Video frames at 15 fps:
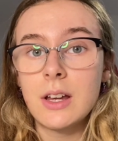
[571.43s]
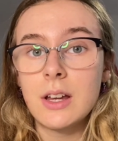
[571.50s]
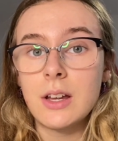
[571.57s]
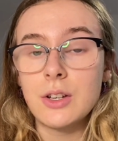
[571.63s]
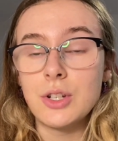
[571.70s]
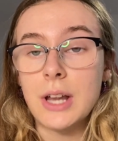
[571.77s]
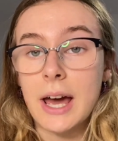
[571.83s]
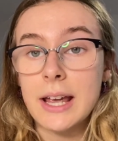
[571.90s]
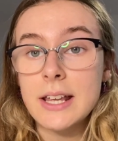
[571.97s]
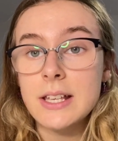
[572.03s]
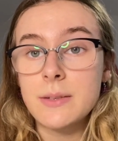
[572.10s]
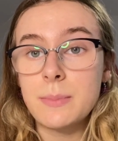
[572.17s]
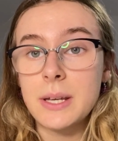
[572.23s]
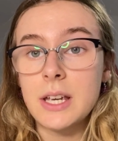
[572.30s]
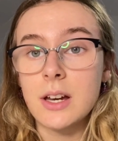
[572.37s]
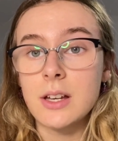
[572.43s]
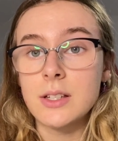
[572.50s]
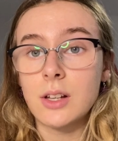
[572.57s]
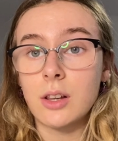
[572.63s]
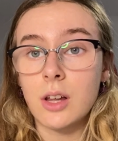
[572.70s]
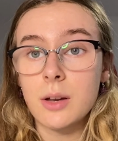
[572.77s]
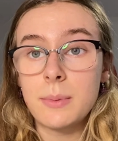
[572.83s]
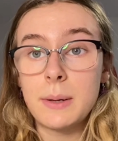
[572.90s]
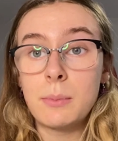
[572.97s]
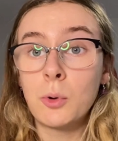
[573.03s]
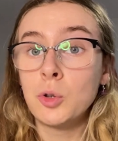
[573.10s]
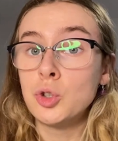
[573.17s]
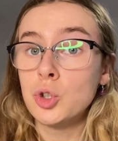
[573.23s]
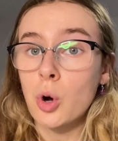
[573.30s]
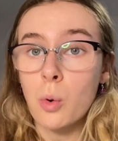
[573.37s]
nice, because a lot of people
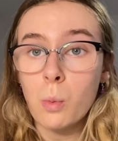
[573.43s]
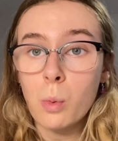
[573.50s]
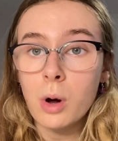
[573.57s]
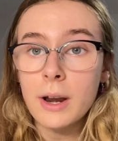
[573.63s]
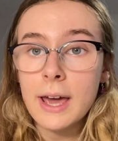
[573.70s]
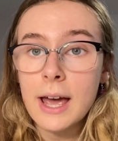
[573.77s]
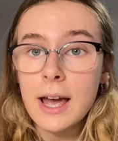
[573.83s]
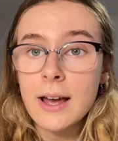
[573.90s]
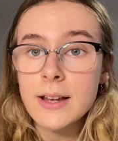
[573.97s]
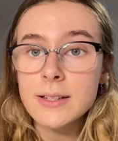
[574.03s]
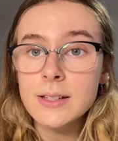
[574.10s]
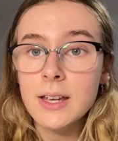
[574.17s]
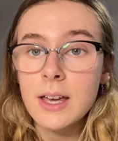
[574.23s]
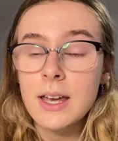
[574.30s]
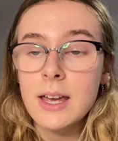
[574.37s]
don't want to ask.